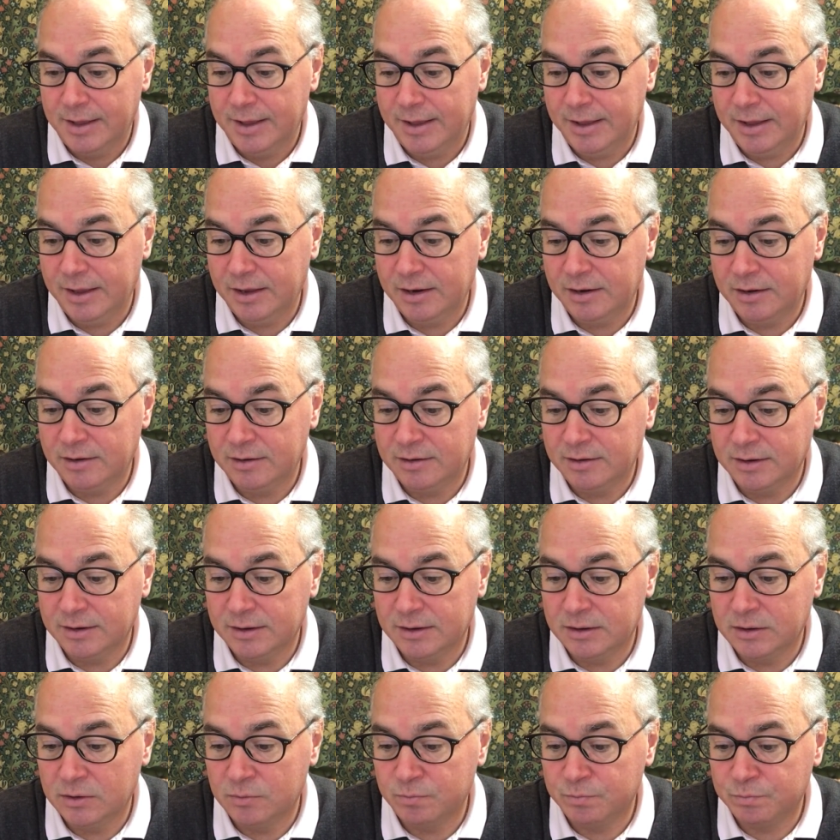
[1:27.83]

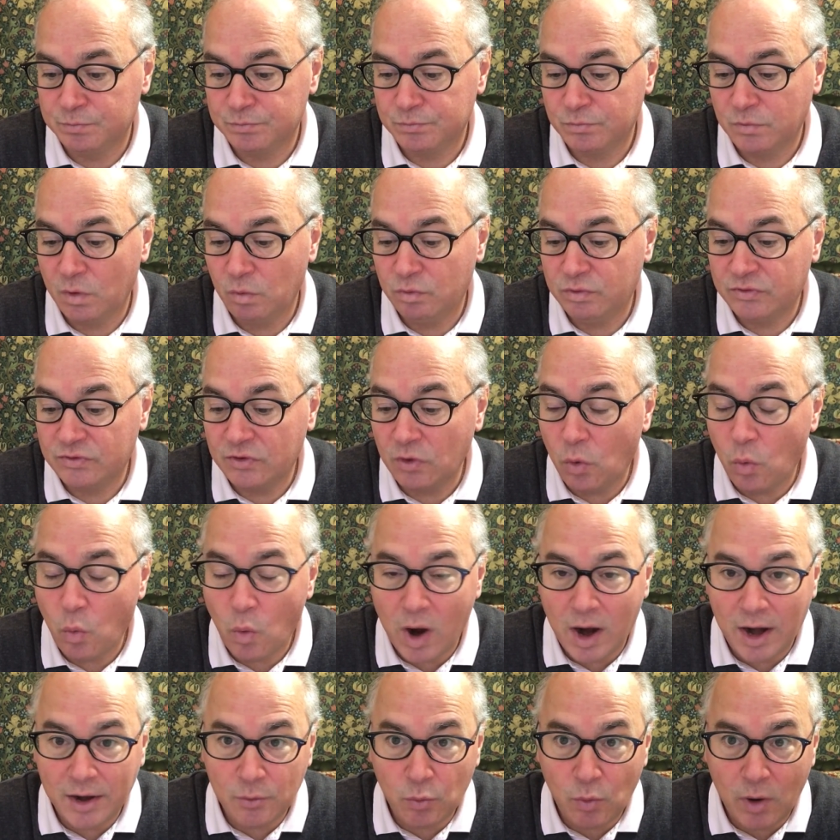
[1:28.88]
And so
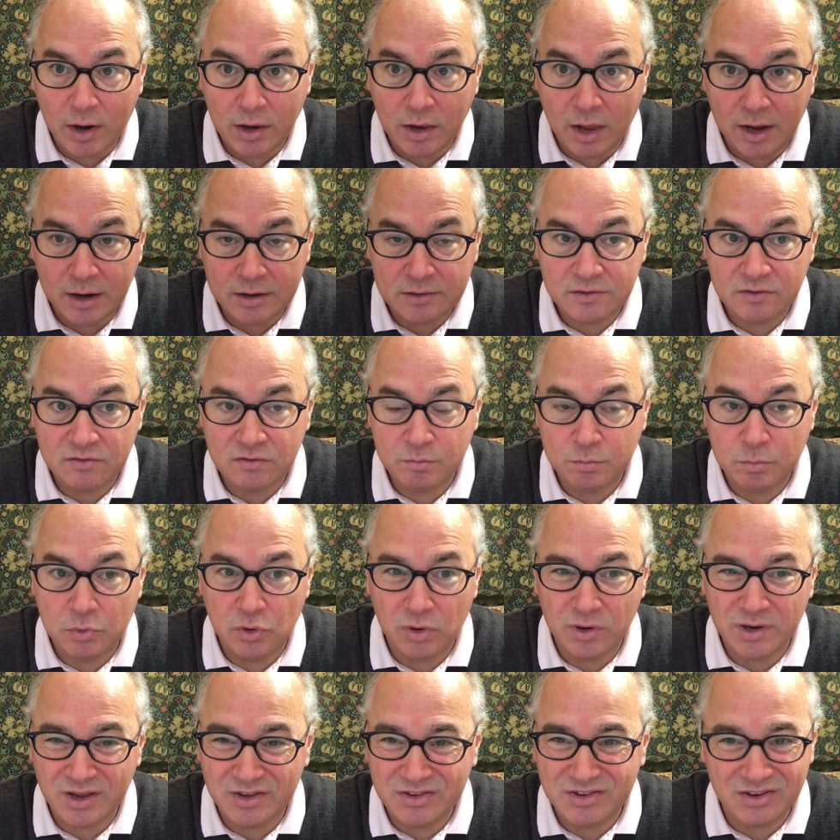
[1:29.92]
why do I like this
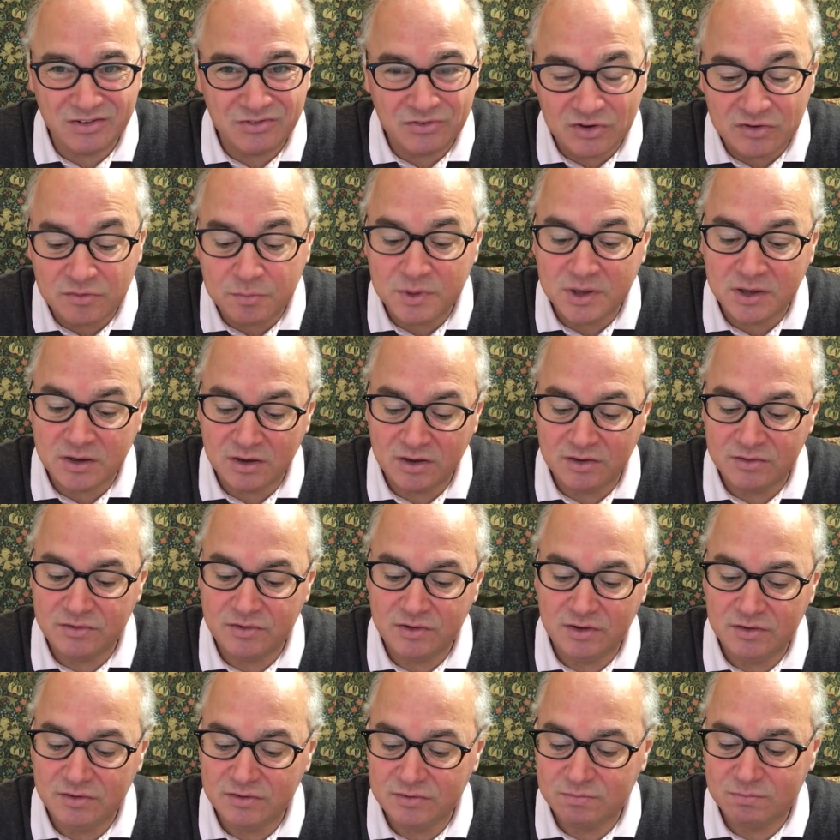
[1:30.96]
book? Is it just because
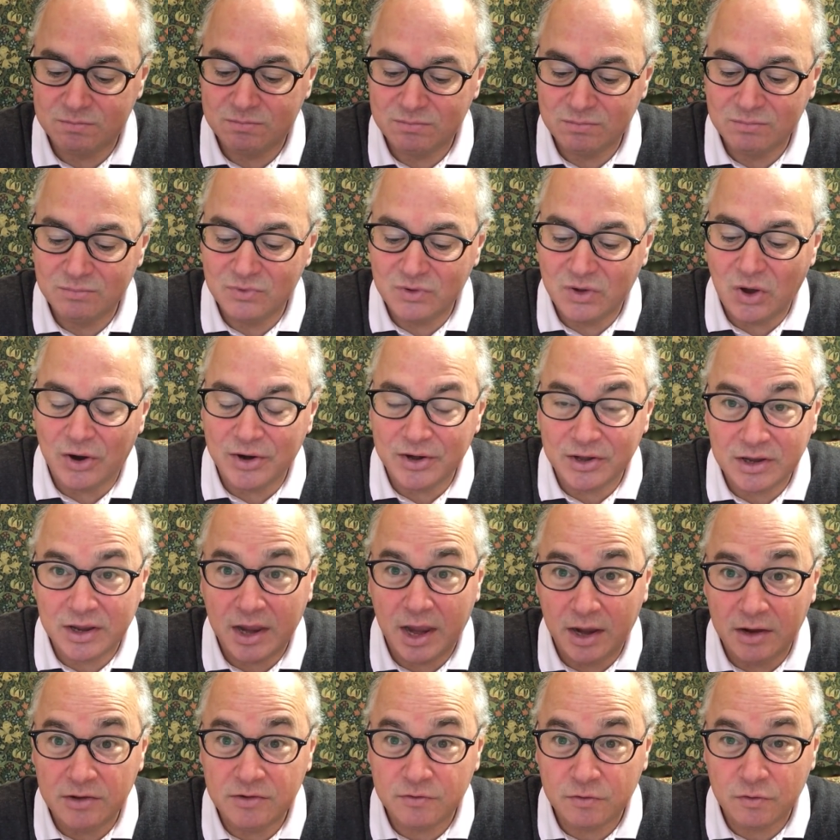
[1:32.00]
he's got a
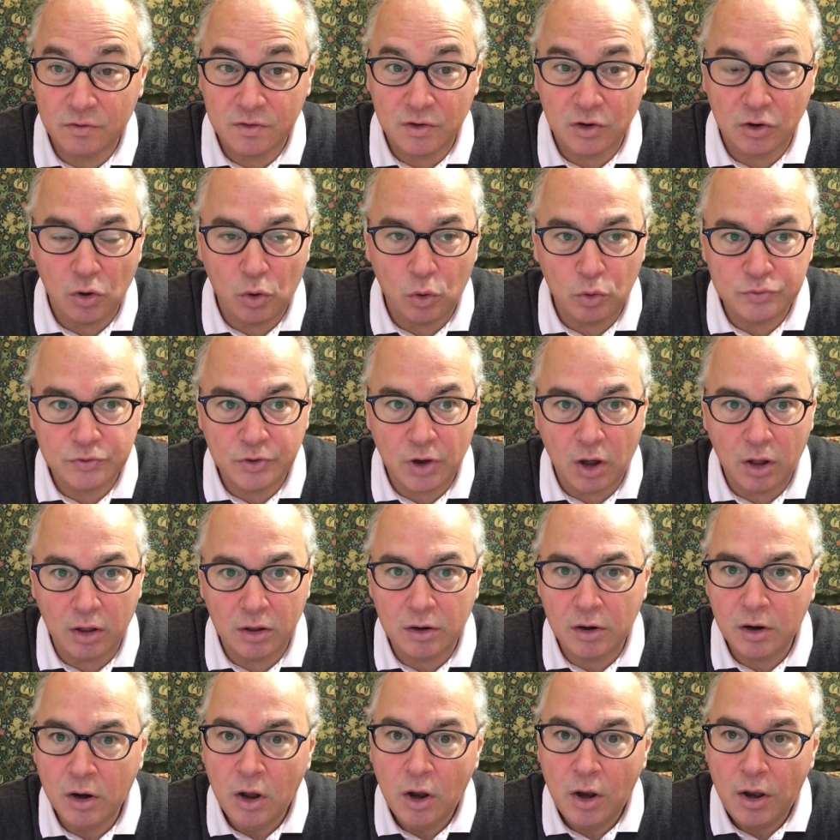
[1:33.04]
case for the gold
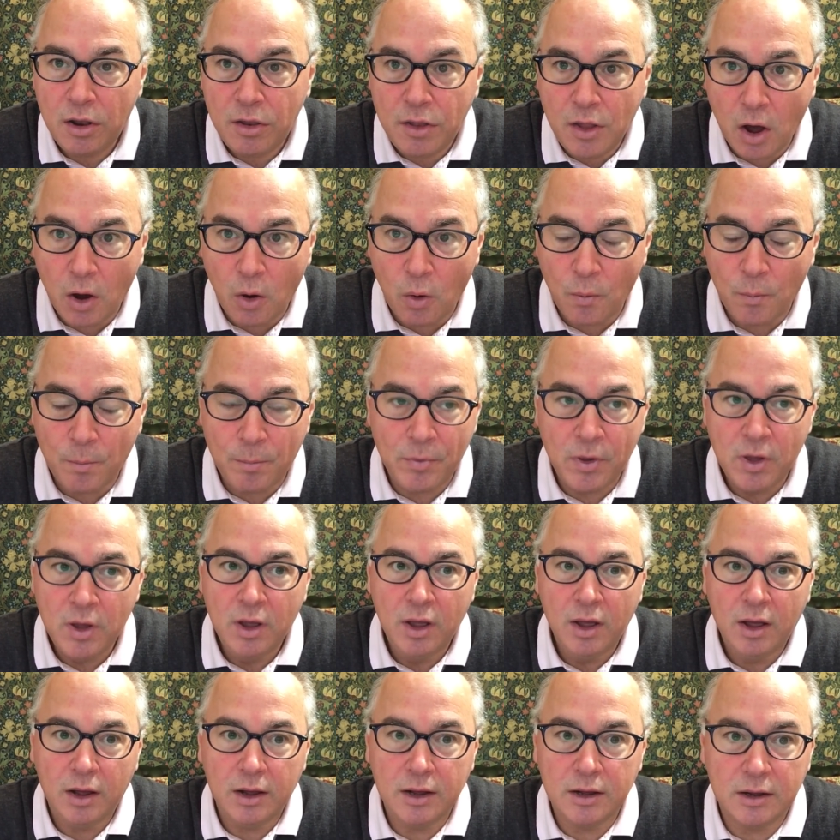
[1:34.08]
dollar? No.
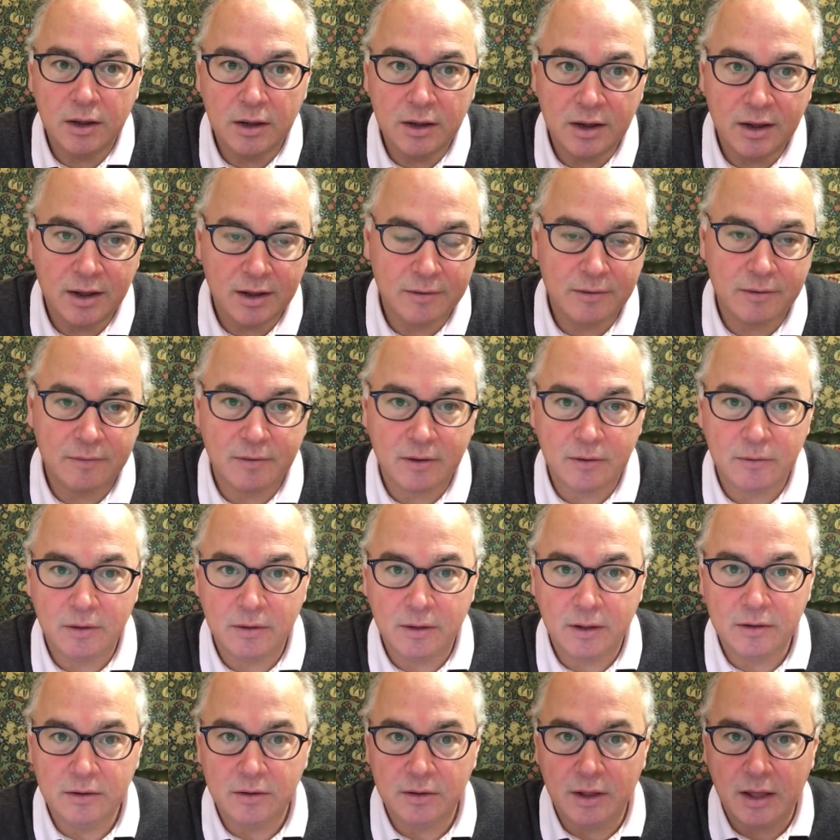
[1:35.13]

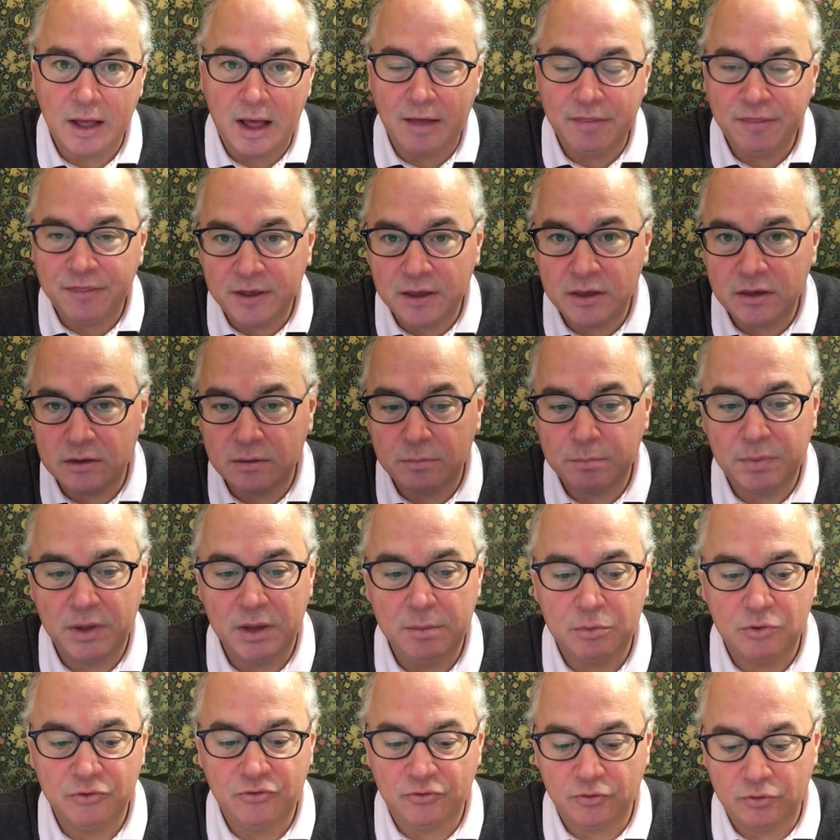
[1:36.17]
I think
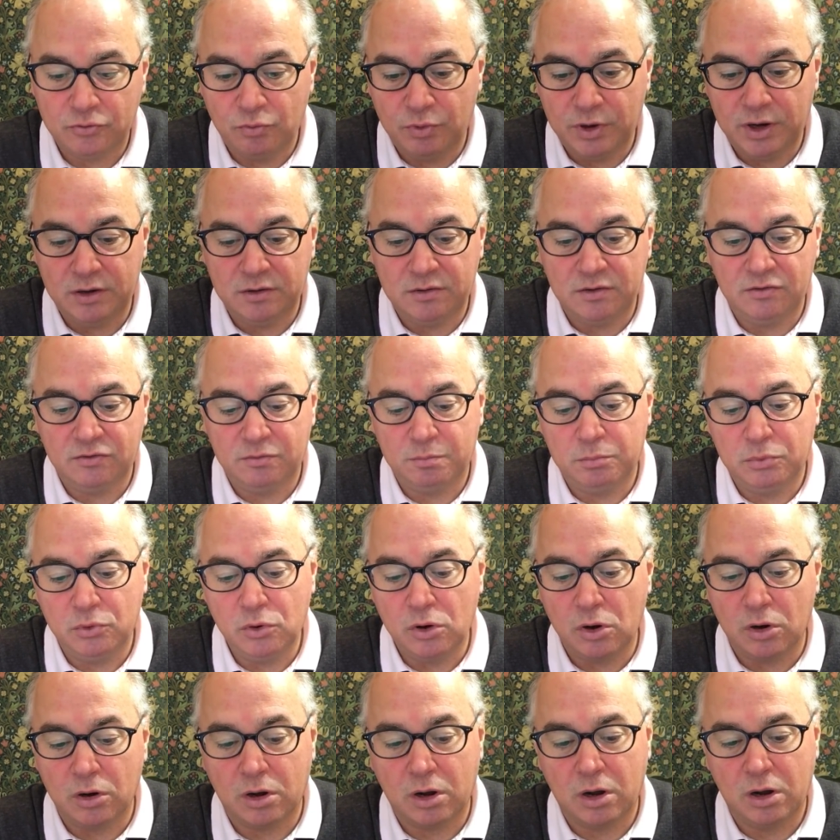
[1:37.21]
people should read this
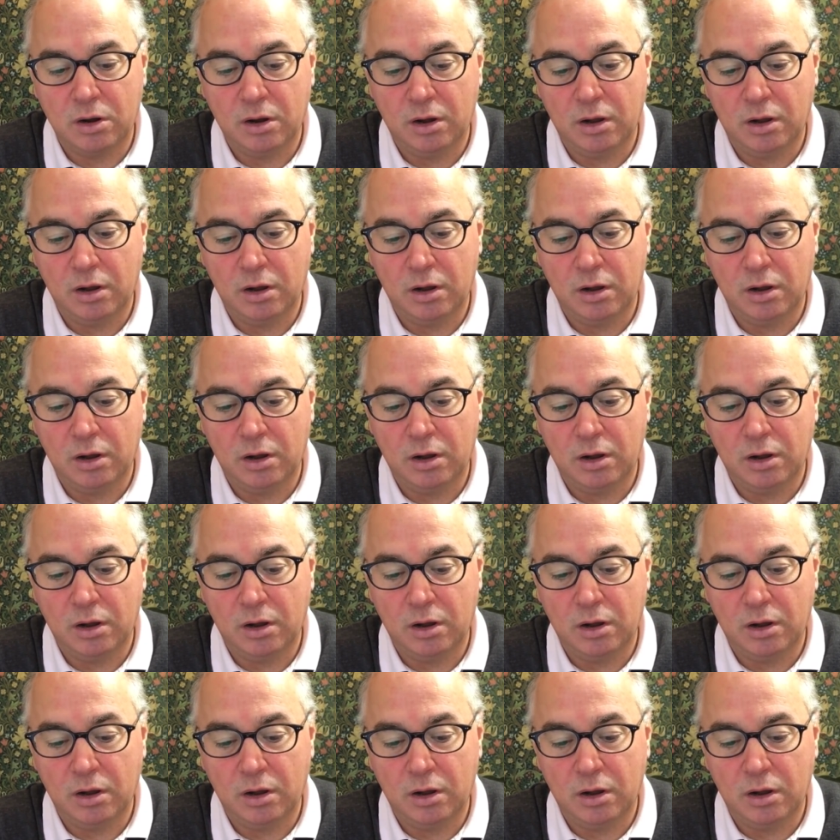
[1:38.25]
book